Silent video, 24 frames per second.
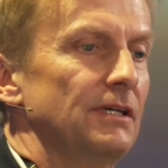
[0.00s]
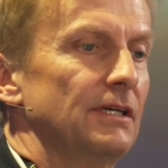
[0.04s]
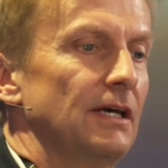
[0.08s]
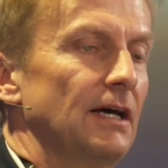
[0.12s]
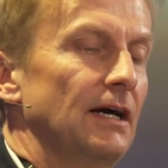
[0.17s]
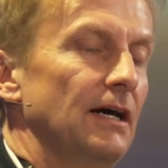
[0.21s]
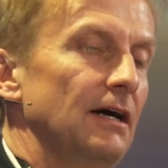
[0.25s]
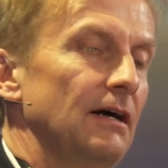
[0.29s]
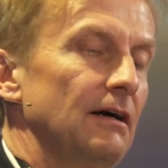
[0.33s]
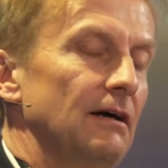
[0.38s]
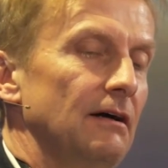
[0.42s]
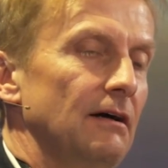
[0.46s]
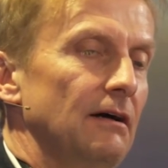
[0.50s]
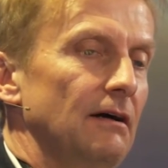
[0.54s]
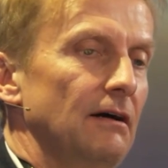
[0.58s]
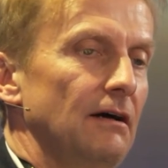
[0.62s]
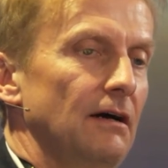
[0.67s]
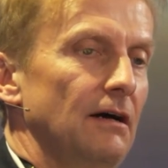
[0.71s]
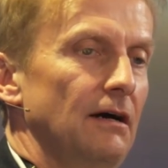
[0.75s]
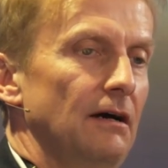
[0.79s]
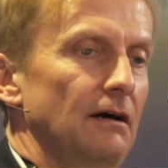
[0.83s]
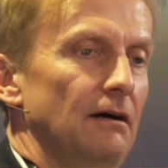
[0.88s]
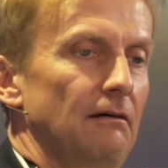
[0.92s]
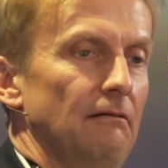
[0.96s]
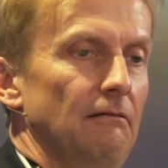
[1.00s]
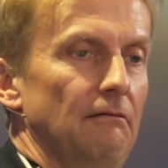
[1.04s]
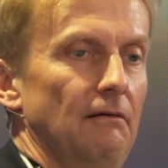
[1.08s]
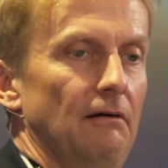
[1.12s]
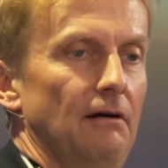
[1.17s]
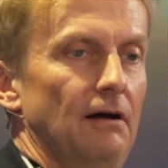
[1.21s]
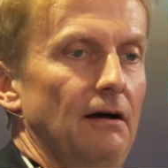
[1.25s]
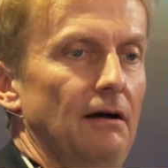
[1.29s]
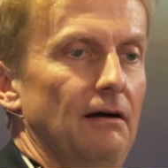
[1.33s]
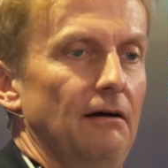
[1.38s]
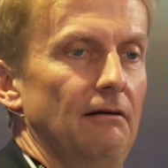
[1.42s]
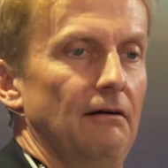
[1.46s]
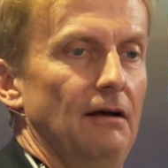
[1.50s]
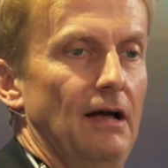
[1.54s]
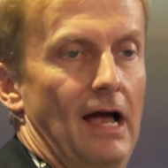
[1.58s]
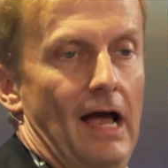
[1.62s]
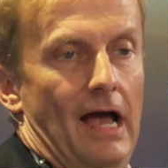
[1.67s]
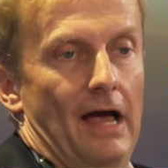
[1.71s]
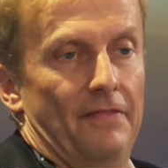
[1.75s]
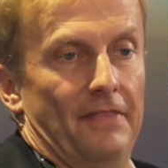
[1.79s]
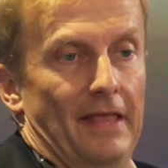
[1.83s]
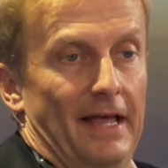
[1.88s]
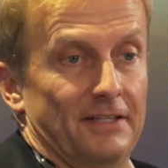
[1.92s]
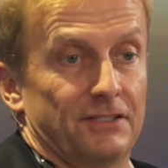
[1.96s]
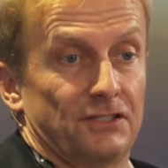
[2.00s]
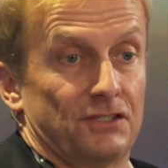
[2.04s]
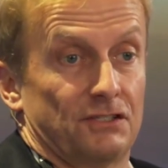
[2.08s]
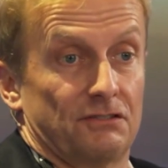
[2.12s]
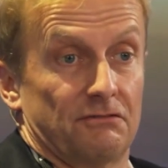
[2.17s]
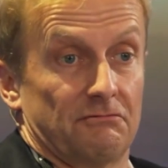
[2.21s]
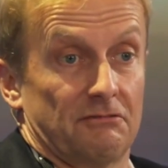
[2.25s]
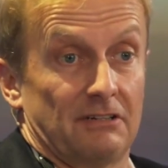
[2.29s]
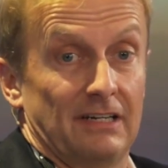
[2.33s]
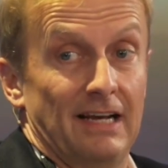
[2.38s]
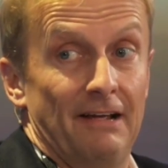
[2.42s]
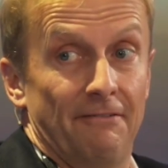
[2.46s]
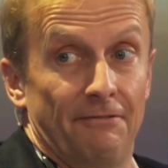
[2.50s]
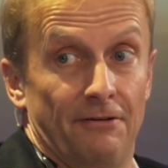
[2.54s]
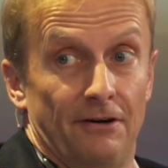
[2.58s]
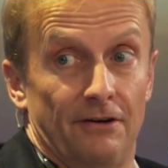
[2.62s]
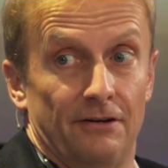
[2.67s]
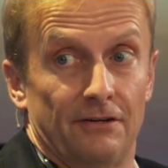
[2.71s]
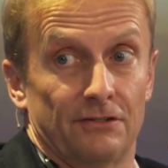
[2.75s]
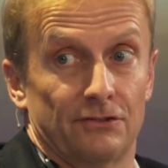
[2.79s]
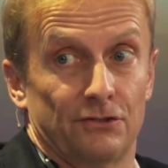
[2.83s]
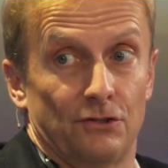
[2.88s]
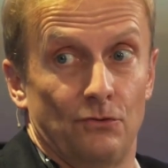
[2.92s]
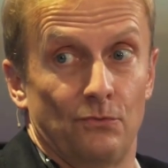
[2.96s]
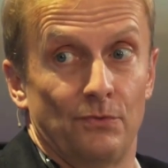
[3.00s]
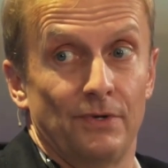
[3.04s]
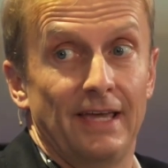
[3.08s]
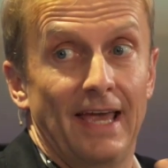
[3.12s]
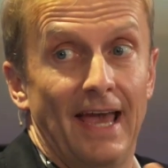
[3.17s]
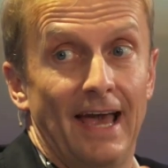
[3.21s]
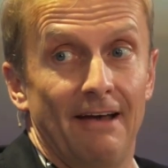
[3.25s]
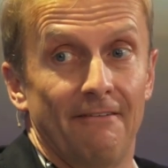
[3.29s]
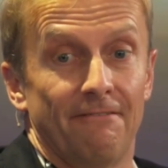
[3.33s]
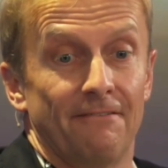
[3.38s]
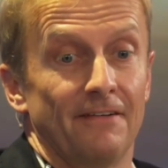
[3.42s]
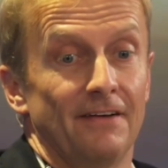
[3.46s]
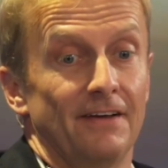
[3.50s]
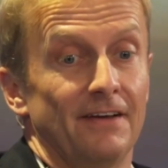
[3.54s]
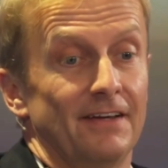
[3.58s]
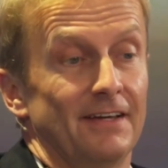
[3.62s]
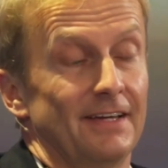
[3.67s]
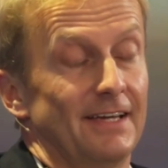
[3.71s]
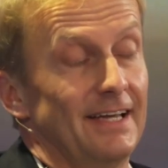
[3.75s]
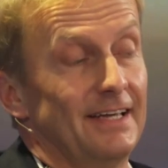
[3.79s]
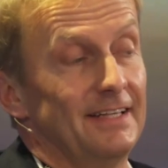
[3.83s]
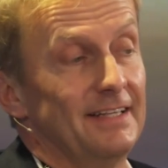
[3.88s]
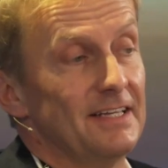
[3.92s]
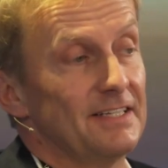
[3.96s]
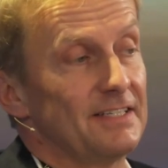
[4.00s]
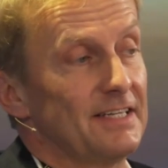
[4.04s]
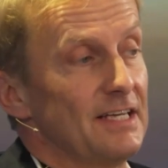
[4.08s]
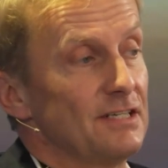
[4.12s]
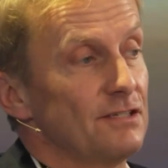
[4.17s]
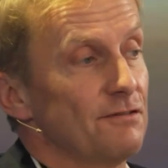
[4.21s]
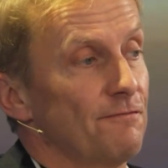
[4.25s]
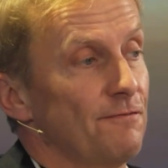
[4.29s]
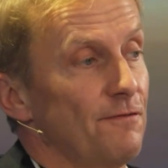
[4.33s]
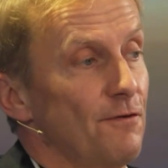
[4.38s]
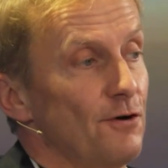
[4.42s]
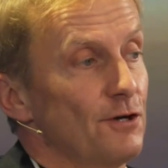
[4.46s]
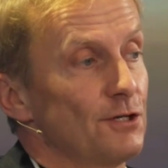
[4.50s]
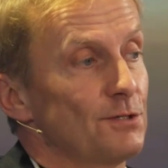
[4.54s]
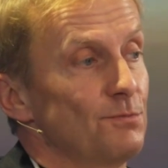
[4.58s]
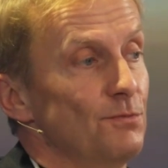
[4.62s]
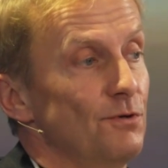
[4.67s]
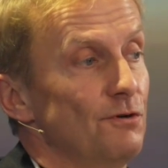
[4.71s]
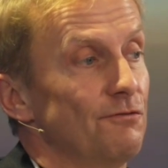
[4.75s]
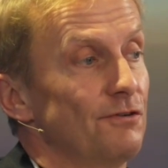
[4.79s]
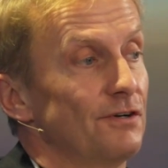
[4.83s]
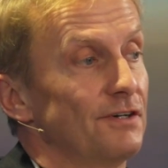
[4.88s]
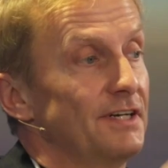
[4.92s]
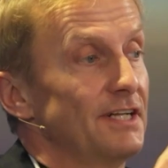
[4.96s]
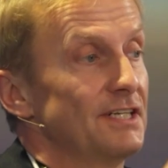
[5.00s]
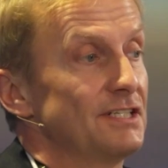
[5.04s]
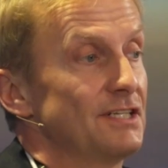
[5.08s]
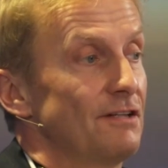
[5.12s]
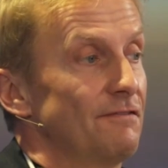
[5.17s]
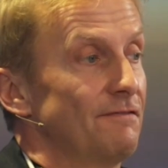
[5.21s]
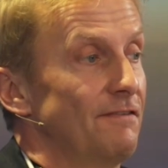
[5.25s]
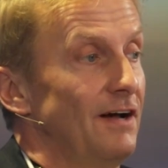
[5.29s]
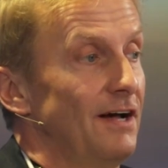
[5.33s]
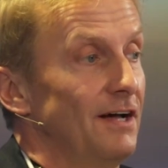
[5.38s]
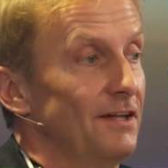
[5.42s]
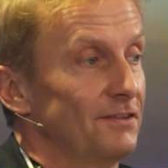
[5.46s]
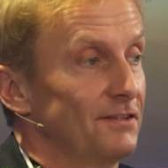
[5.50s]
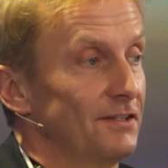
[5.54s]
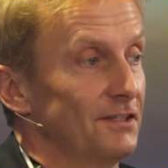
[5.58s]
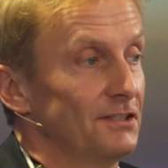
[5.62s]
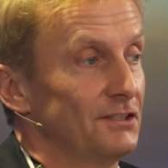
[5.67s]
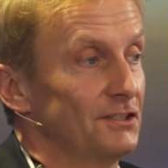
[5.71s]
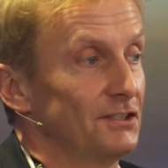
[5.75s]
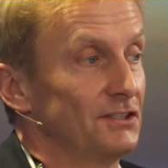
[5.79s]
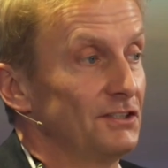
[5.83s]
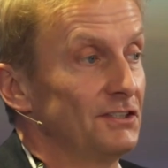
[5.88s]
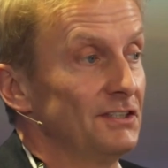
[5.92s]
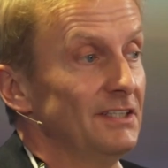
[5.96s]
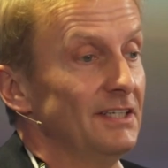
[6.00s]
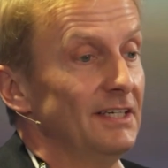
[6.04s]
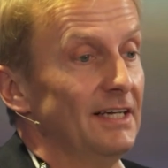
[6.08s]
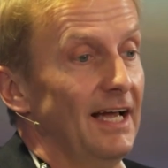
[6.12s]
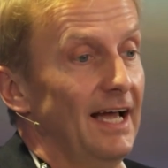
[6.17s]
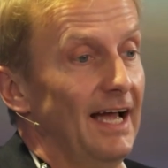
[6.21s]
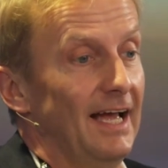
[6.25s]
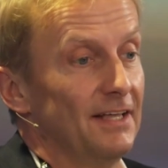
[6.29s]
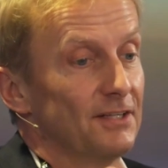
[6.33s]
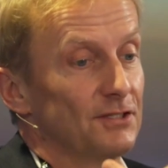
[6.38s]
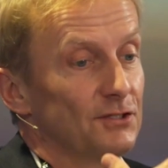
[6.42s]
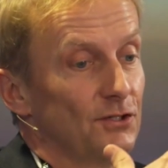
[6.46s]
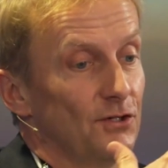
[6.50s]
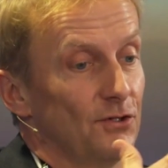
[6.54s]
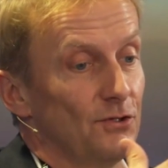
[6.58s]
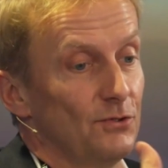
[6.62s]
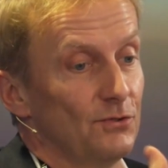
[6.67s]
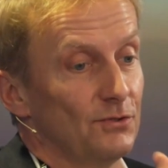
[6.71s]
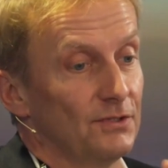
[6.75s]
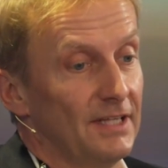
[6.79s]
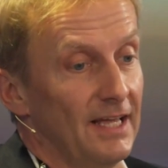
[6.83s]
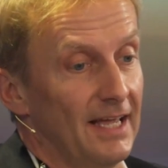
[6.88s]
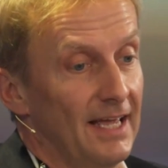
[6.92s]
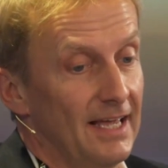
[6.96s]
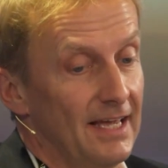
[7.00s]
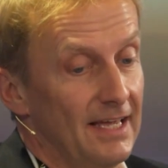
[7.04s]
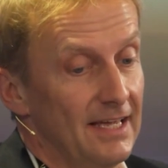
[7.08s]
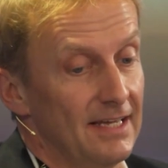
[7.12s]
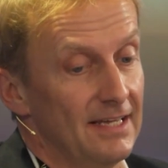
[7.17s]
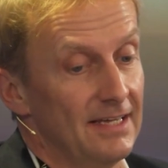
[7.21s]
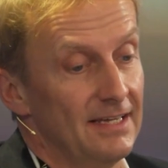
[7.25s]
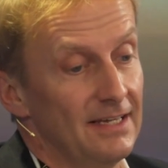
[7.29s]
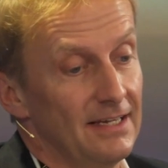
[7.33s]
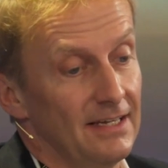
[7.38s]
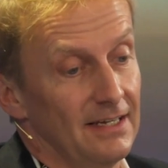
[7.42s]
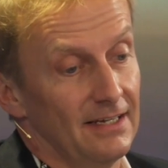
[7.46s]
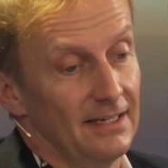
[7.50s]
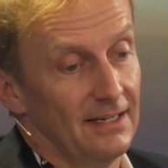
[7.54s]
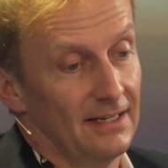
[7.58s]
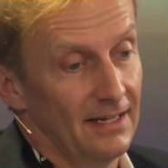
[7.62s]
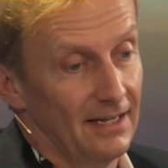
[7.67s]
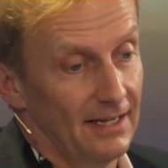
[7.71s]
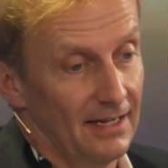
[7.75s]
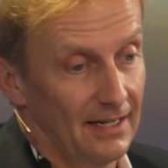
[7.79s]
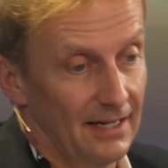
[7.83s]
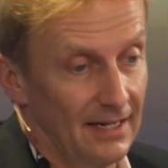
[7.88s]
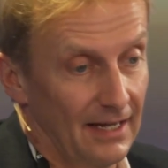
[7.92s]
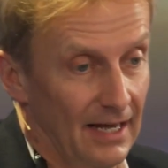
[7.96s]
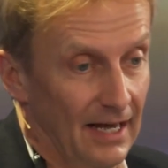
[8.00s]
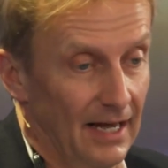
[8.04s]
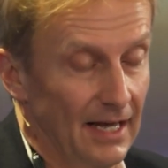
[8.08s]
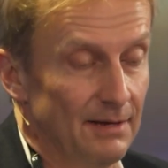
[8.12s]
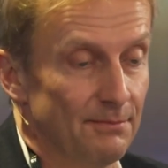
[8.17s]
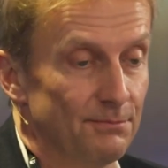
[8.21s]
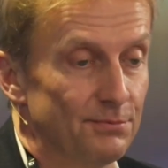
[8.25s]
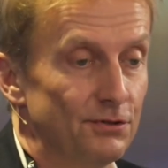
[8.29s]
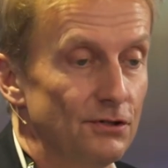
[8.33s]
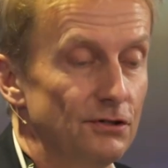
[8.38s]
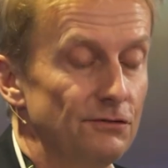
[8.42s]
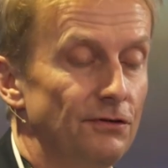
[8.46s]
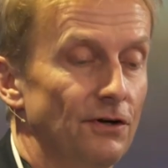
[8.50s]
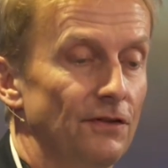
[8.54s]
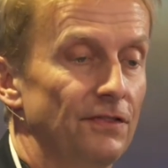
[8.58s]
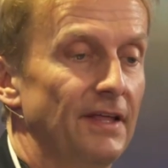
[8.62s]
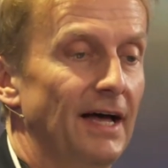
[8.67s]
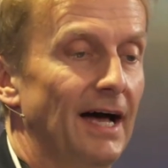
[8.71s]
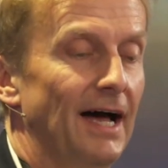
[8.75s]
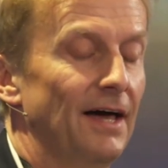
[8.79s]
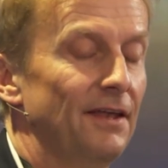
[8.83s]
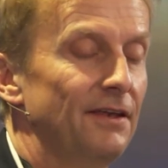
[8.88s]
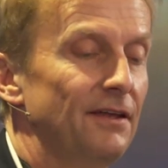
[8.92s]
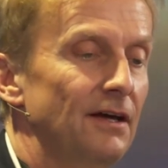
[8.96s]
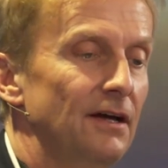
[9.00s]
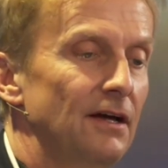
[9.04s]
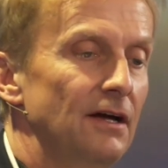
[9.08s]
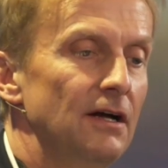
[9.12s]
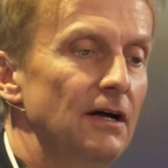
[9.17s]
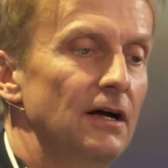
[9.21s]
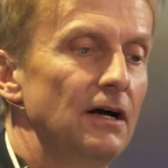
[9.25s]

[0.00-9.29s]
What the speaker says: MiCA, and that's clever. So we have, in this case, first mover disadvantage, and so they improve on that.